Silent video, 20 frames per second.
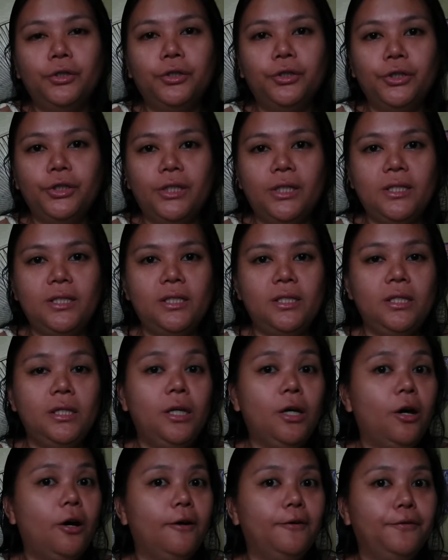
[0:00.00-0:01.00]

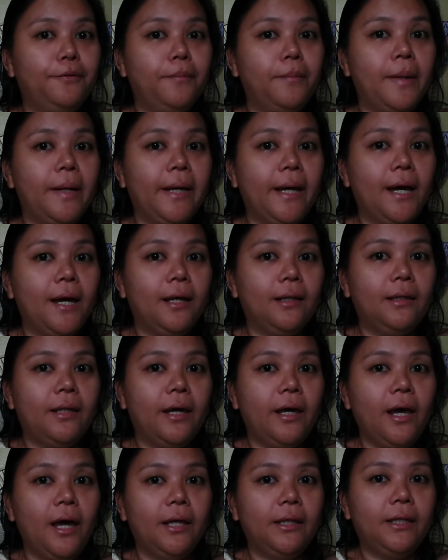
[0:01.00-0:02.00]
courtesy of my
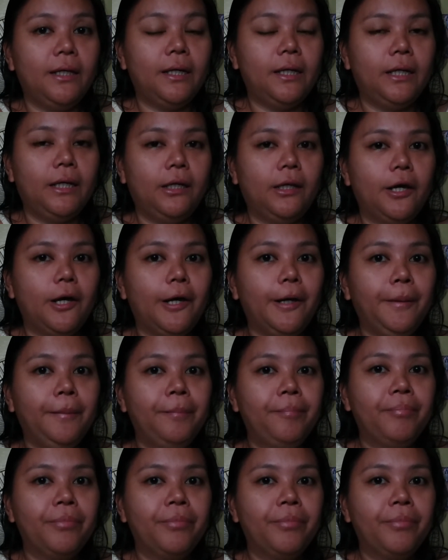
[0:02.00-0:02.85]
ate Rina.